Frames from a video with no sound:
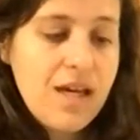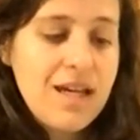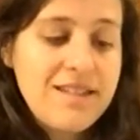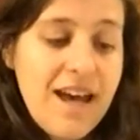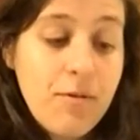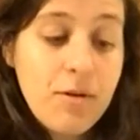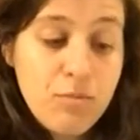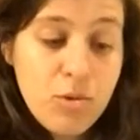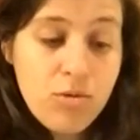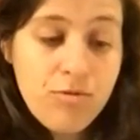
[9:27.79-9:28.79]
is how we
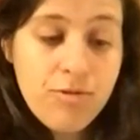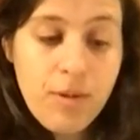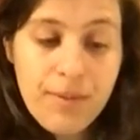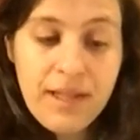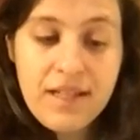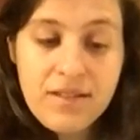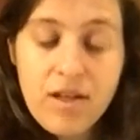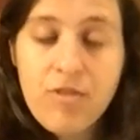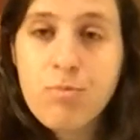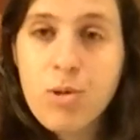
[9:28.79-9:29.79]
move from a place
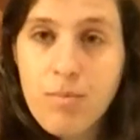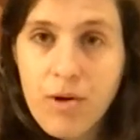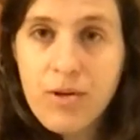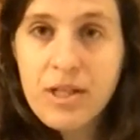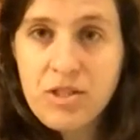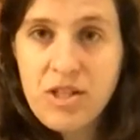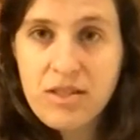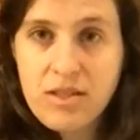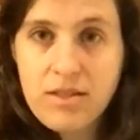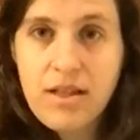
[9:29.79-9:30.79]
of promoting
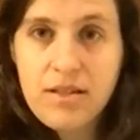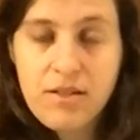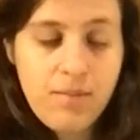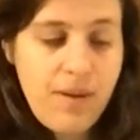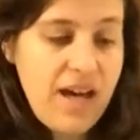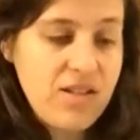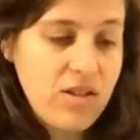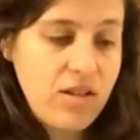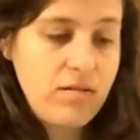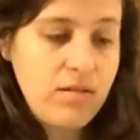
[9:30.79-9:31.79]
justice and
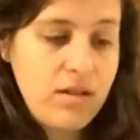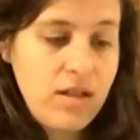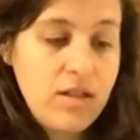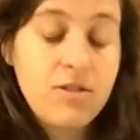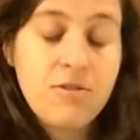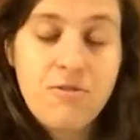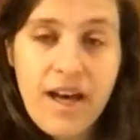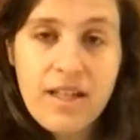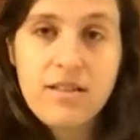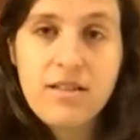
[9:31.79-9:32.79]
compassion to
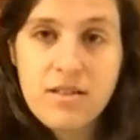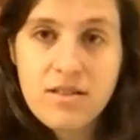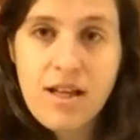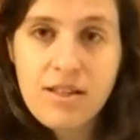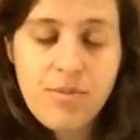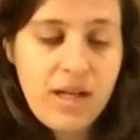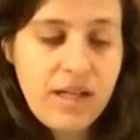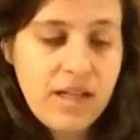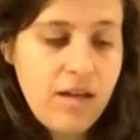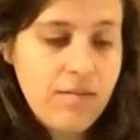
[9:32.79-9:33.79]
finally
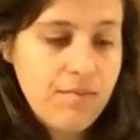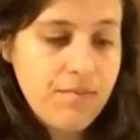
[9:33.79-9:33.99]
celebrating it.